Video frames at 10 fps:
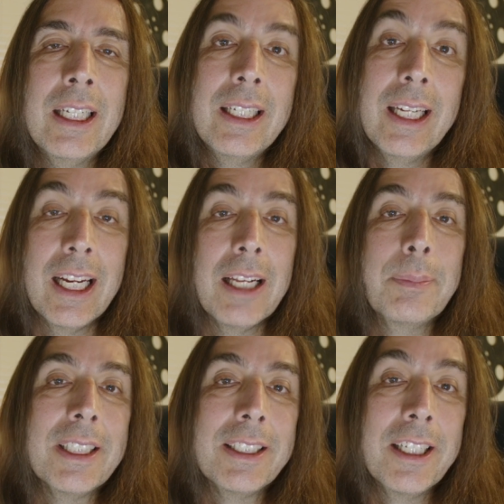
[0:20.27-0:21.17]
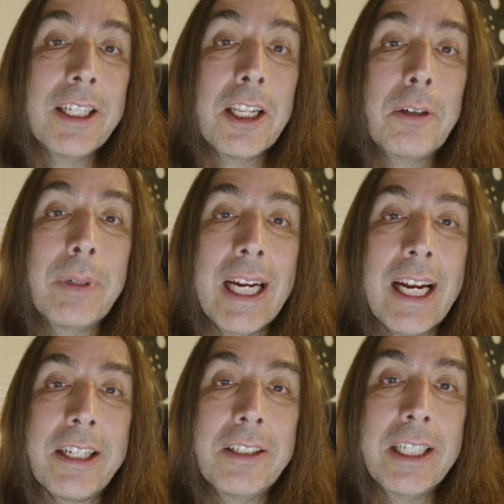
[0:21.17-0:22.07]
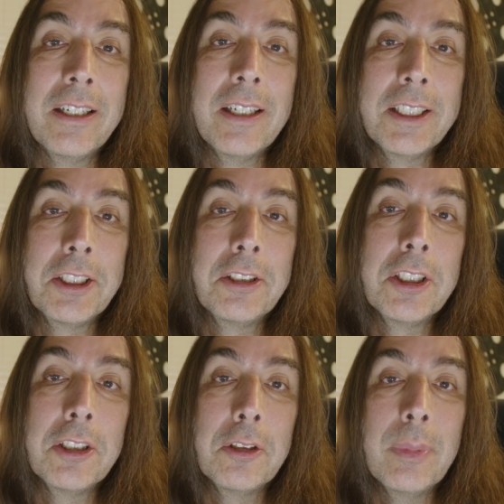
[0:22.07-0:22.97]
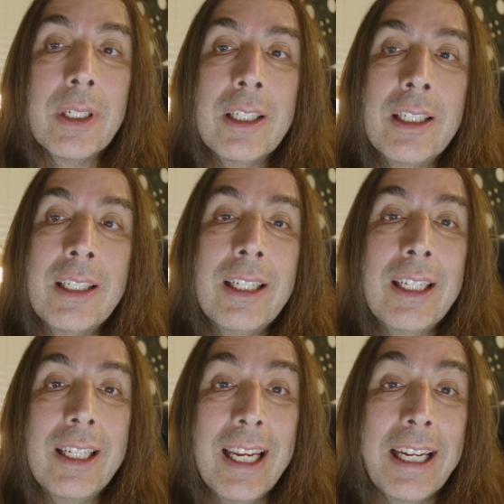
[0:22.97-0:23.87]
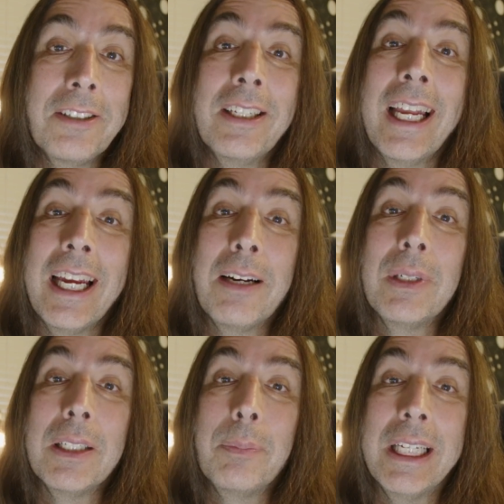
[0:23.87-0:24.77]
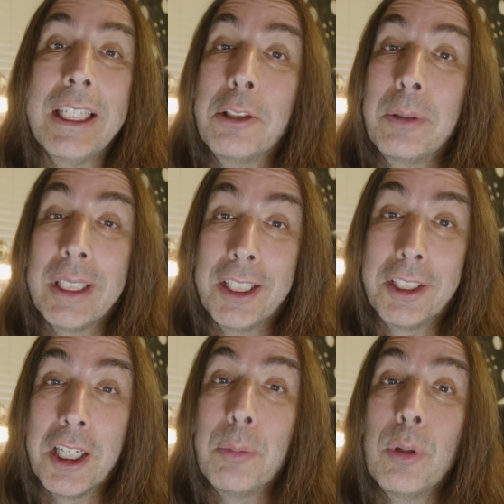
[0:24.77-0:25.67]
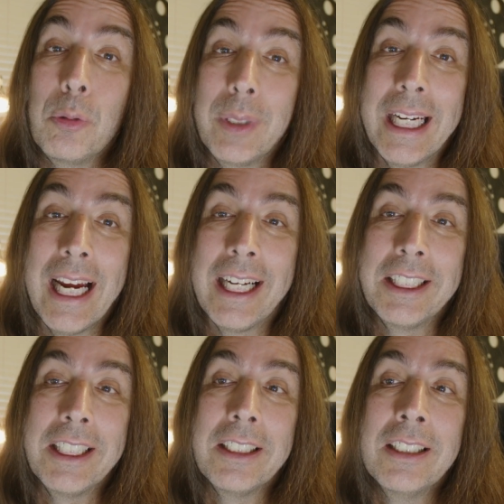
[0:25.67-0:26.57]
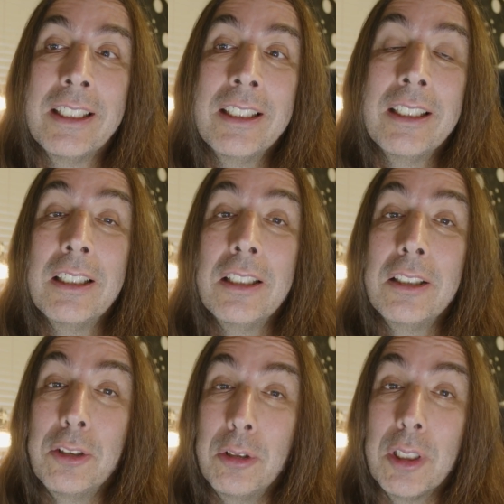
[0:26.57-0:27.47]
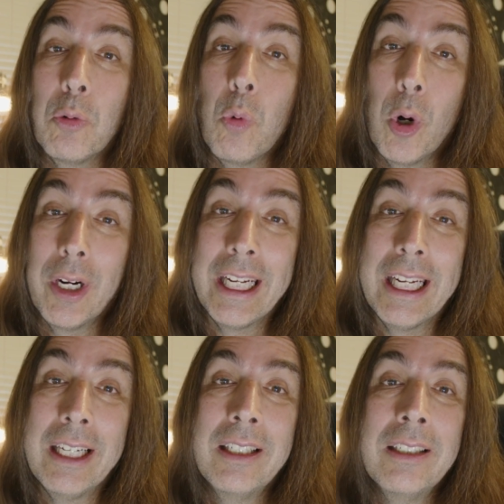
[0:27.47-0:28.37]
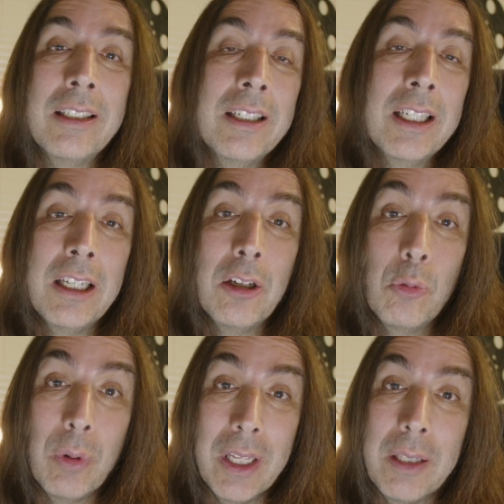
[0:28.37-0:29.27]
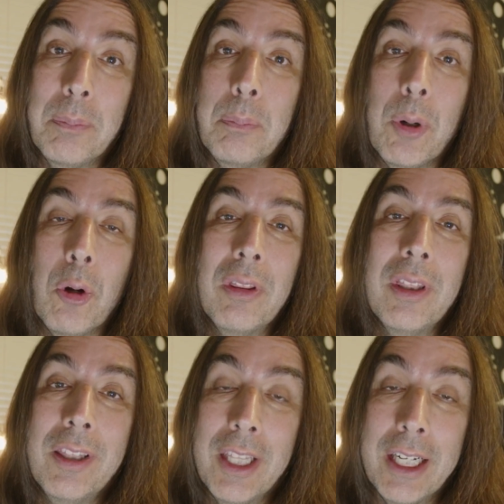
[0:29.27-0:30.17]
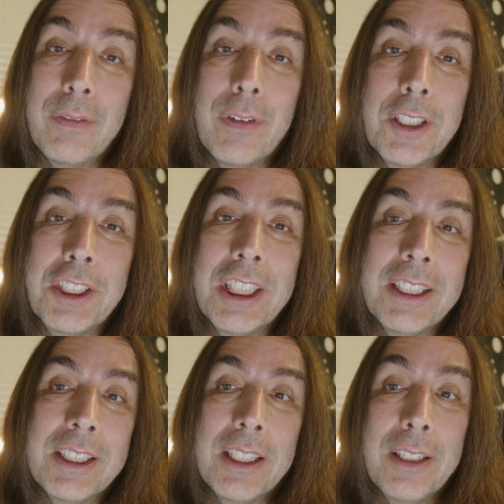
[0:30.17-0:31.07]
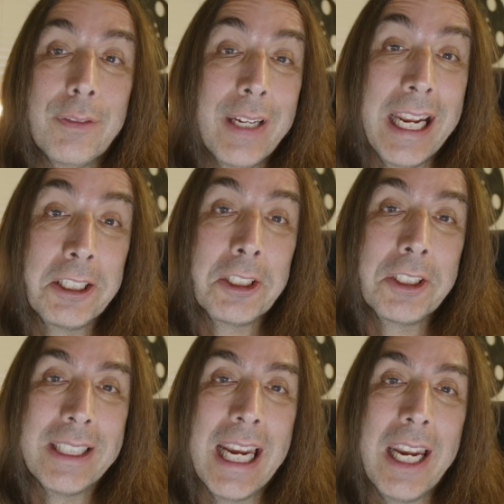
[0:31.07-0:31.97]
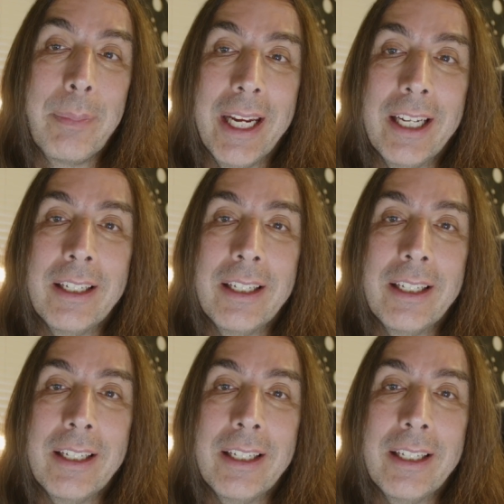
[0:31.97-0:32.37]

and I'm just another reactor here on YouTube. And today I'm going to be doing a double reaction to The Warning with both their versions of Enter Sandman.